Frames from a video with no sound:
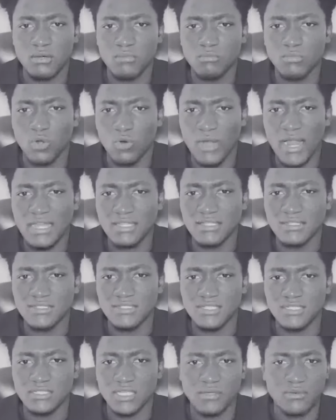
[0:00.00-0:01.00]

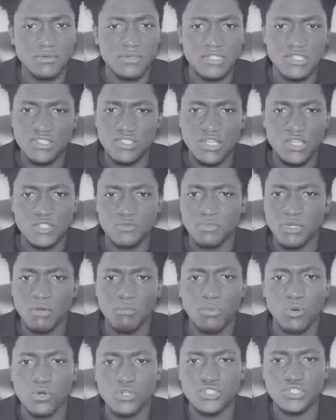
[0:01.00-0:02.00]
morality. Like when we discuss
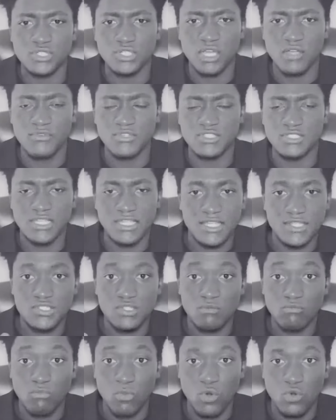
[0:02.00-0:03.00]
abortion, obviously, it's a
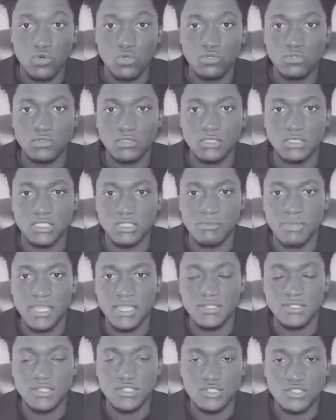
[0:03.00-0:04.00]
moral
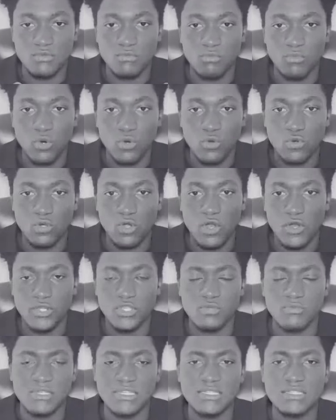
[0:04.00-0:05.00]
debate, it is a moral
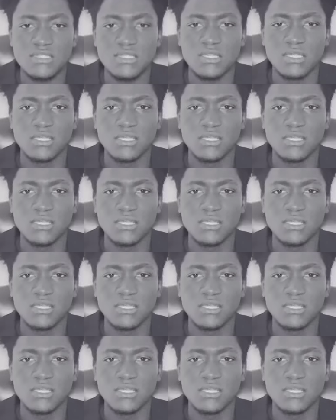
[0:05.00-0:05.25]
argument.